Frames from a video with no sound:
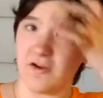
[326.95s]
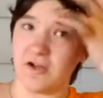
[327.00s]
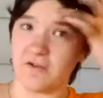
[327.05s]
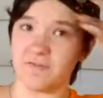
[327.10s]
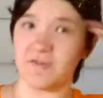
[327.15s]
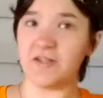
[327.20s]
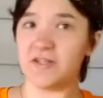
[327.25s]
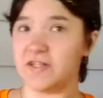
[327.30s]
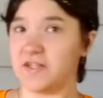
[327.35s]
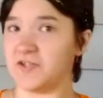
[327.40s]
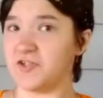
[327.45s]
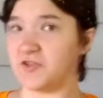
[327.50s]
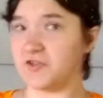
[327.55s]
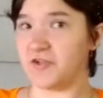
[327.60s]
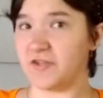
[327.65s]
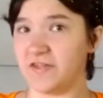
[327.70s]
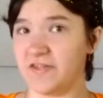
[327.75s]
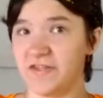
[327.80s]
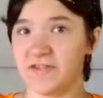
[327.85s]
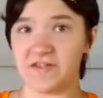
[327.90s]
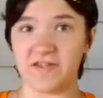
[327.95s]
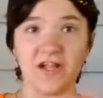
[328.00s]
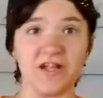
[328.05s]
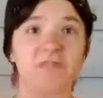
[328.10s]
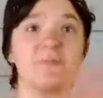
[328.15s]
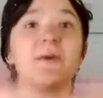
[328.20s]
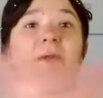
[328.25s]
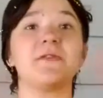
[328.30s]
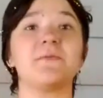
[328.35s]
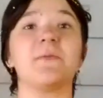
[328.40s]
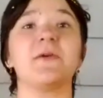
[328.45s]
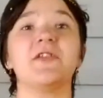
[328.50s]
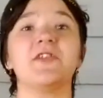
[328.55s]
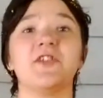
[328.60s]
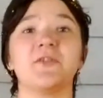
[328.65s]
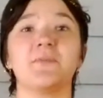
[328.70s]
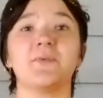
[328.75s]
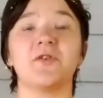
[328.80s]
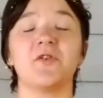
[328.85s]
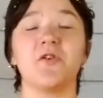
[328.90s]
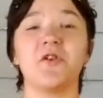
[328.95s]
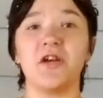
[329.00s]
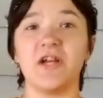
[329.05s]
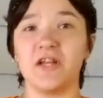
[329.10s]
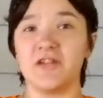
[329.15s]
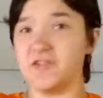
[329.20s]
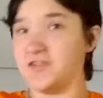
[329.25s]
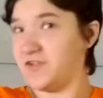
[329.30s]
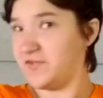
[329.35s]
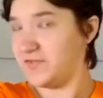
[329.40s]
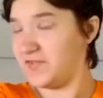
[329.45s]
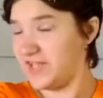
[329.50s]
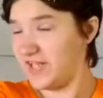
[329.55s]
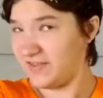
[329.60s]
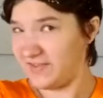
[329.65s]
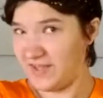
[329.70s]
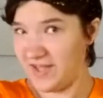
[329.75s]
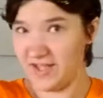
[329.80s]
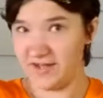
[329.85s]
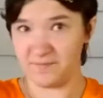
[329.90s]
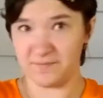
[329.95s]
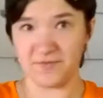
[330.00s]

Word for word: I really enjoyed this. Not sponsored by Chips Ahoy. I should have said that.